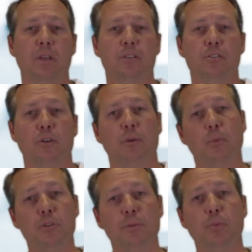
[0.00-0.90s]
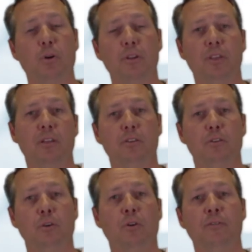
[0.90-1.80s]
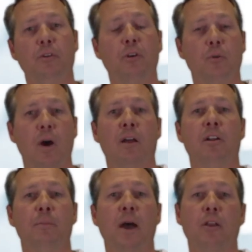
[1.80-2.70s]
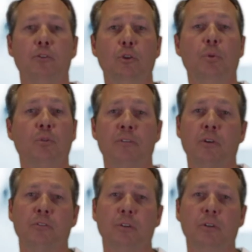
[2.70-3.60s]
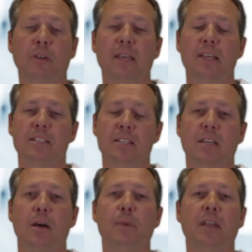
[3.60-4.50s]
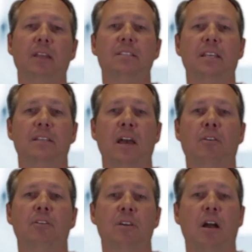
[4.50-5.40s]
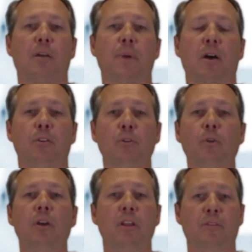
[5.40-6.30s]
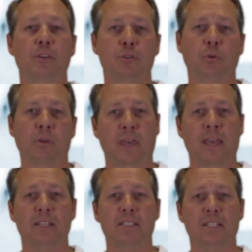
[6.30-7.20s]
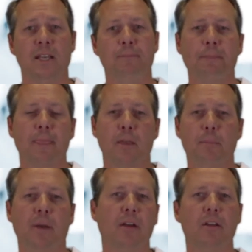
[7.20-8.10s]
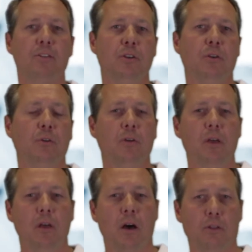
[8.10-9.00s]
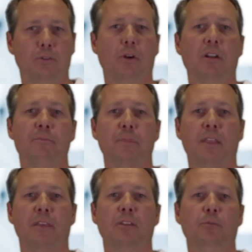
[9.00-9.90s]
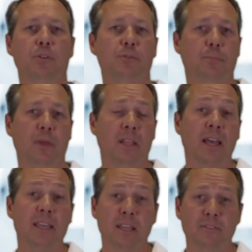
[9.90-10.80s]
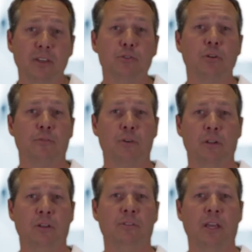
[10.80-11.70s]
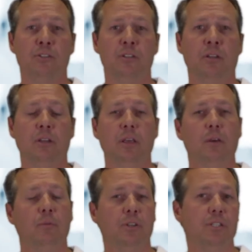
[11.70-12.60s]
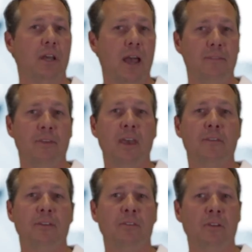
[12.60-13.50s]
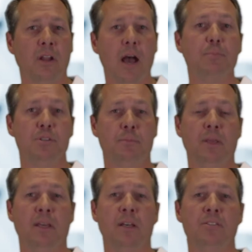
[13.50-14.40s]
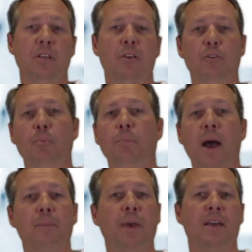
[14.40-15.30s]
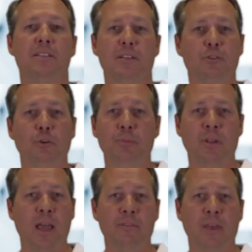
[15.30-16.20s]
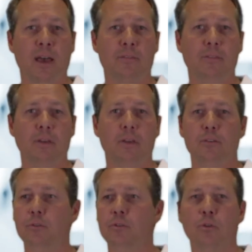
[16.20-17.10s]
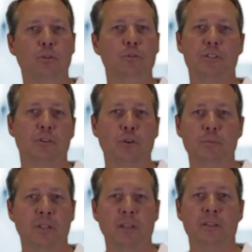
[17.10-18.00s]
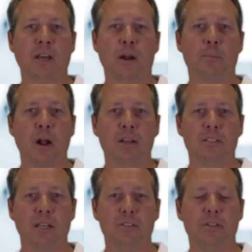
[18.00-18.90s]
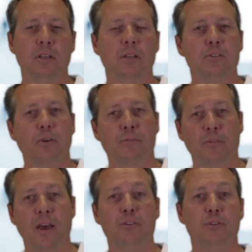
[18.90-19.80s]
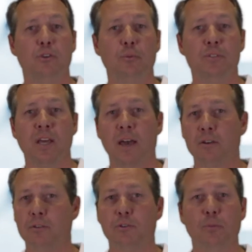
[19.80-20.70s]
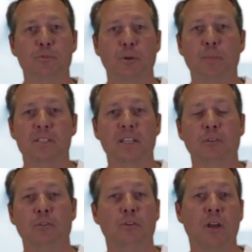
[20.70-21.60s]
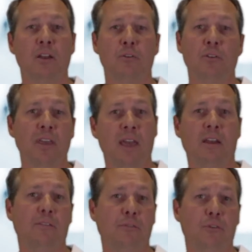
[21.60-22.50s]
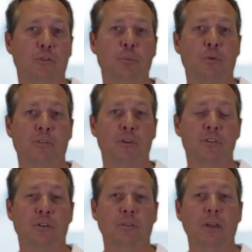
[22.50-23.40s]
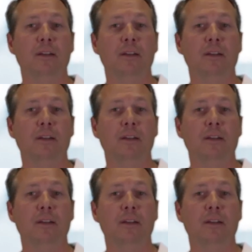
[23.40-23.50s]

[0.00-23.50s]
So the most important thing to do if you're inquiring about a tubal reversal is to come in and sit down and talk about your individual case, compare it to alternative methods, which would be like in vitro fertilization, which IVF is an option because you bypass the tubes in IVF. You don't use the tubes in the entire process. So if you've had your tubes tied or the tubes are missing or you're not a good candidate for a tubal reversal,